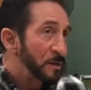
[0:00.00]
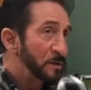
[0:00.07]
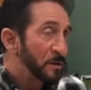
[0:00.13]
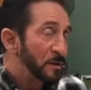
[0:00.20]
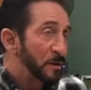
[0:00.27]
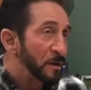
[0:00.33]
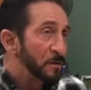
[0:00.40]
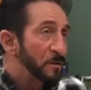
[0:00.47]

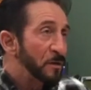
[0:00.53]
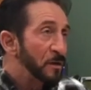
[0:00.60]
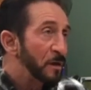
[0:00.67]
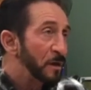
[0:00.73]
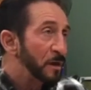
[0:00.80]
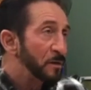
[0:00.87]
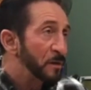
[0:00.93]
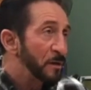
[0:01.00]
you're
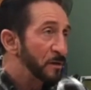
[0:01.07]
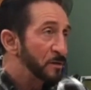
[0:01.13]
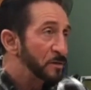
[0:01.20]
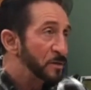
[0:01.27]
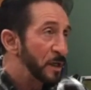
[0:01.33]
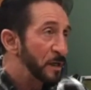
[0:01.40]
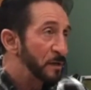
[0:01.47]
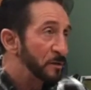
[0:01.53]
undercutting their
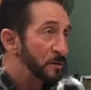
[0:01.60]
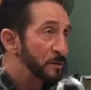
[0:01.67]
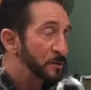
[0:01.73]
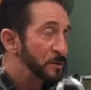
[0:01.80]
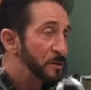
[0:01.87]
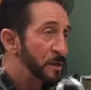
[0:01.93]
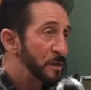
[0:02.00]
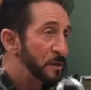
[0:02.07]

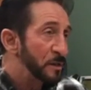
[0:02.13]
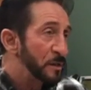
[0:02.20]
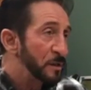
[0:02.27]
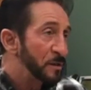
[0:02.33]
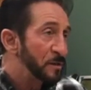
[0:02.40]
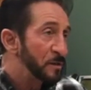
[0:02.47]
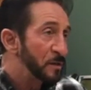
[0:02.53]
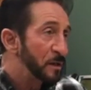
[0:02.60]
sales,
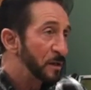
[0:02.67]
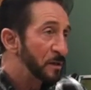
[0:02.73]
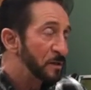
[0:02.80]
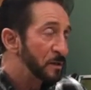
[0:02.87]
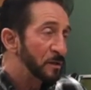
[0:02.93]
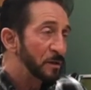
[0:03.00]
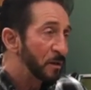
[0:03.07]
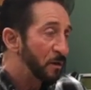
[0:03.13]
and you get
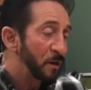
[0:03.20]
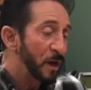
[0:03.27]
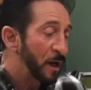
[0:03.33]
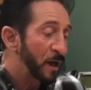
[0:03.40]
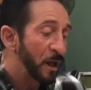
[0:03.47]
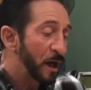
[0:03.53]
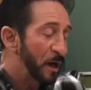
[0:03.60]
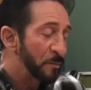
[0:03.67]
into all
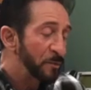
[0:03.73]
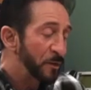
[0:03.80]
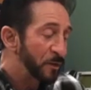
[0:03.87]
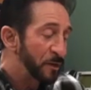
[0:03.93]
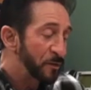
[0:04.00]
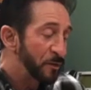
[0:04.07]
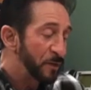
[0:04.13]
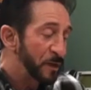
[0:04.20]
kind of
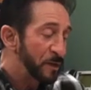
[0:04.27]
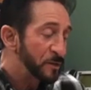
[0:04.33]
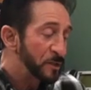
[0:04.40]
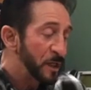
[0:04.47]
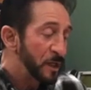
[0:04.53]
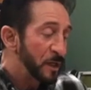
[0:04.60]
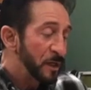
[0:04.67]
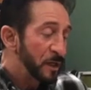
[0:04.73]
liability things.